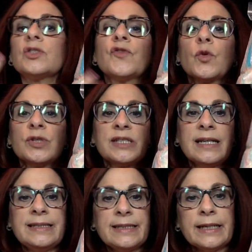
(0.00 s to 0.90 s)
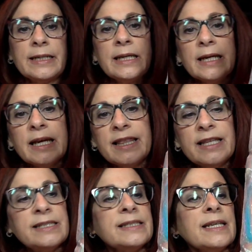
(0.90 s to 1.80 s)
so of course I did.
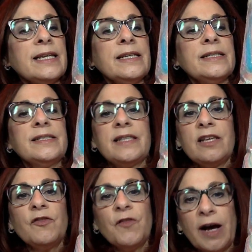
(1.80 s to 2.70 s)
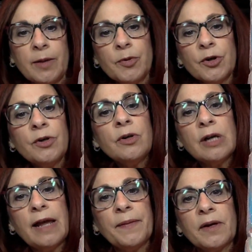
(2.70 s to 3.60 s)
This is the fiber
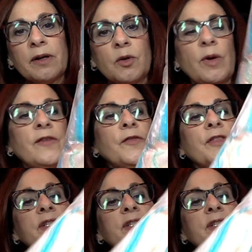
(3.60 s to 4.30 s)
and the colorway for